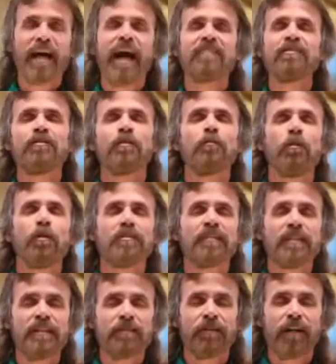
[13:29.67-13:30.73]
Let's ask the
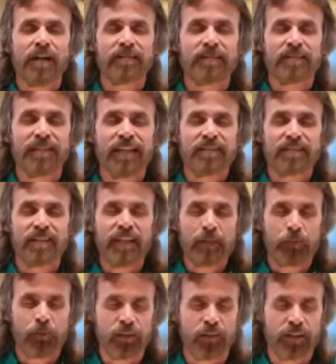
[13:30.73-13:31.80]
Lord to give us that
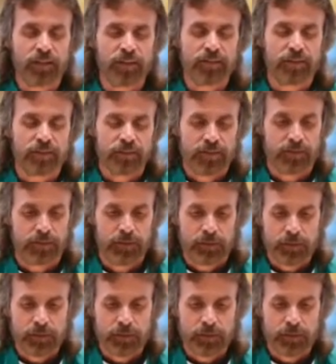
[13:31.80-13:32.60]
same grace.